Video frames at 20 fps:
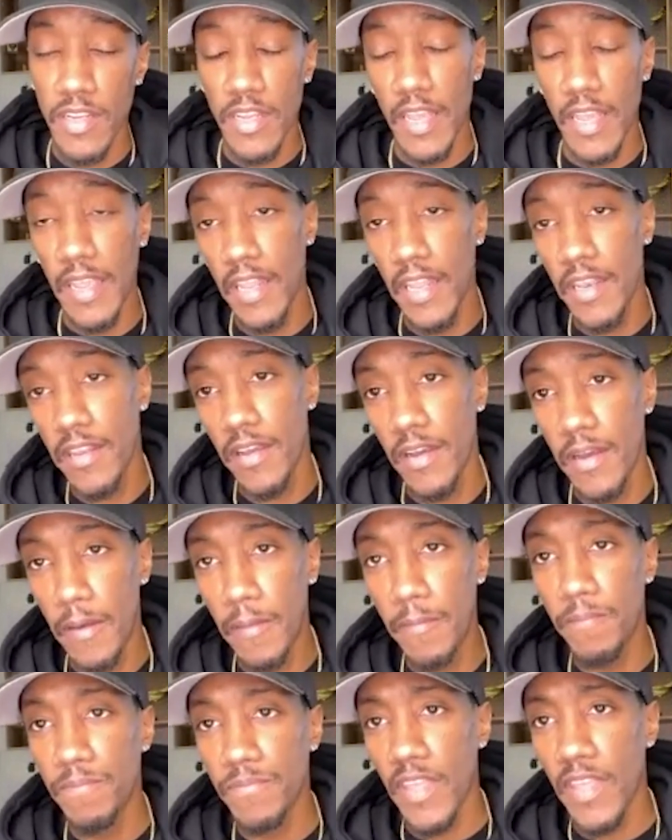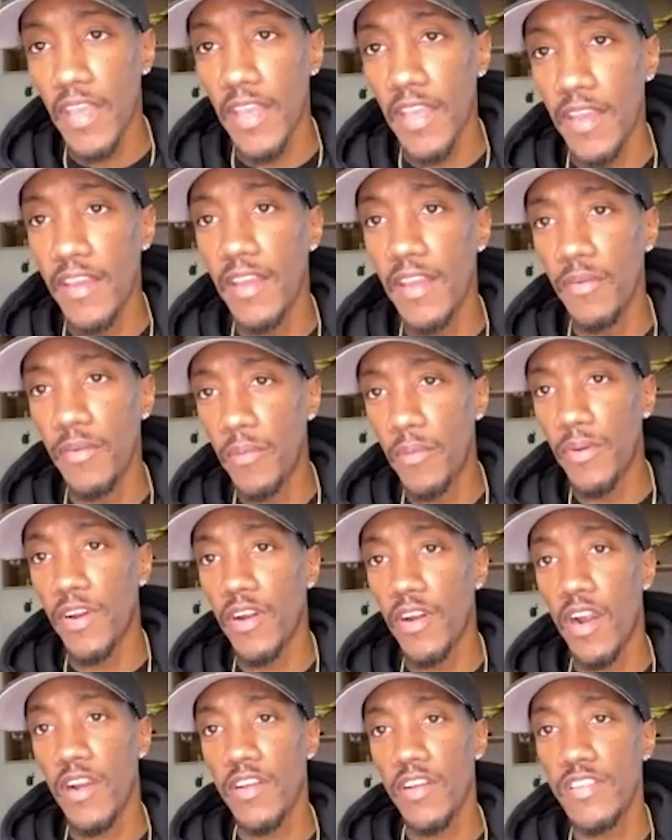And in
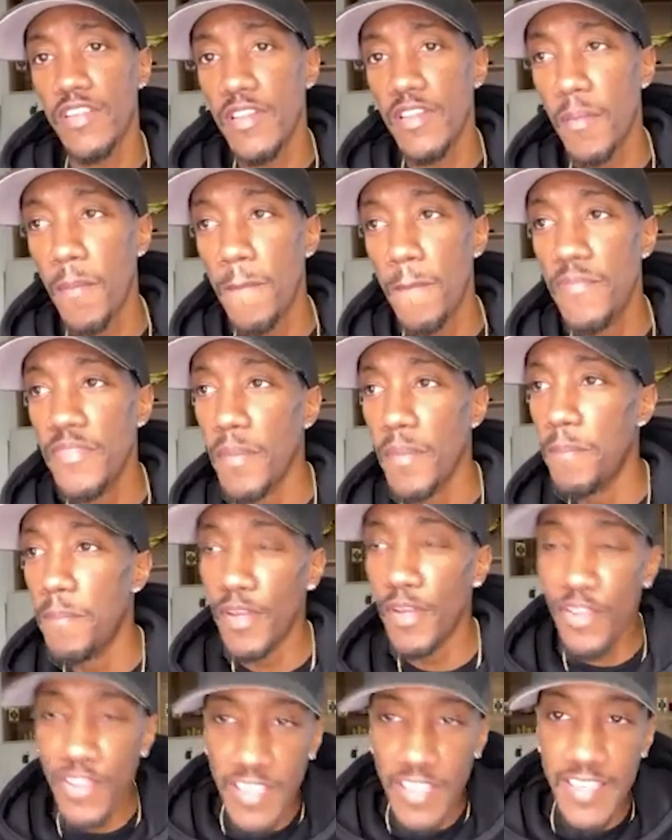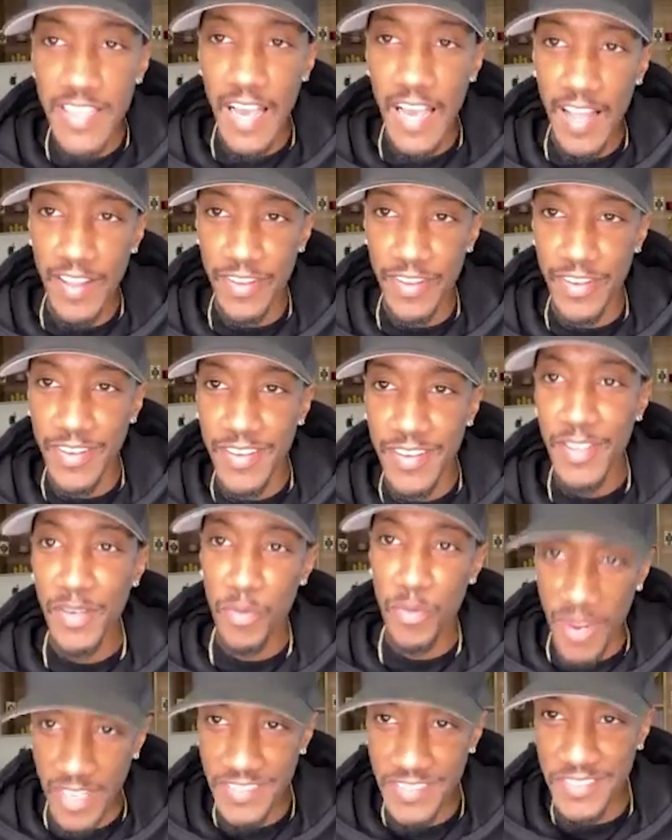regards to the $1 billion
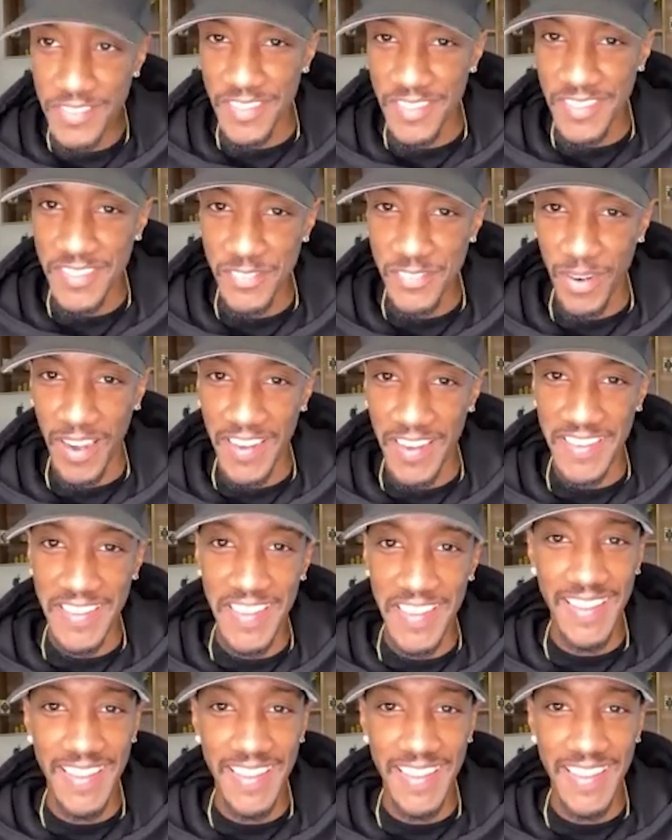question, right?